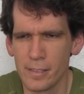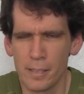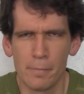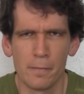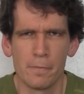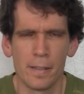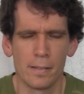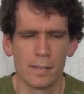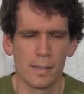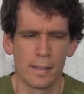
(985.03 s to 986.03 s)
Something
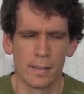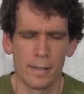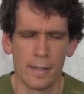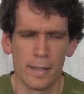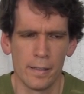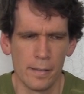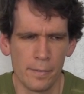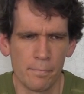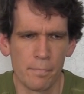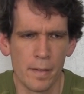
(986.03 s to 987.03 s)
fancy like that and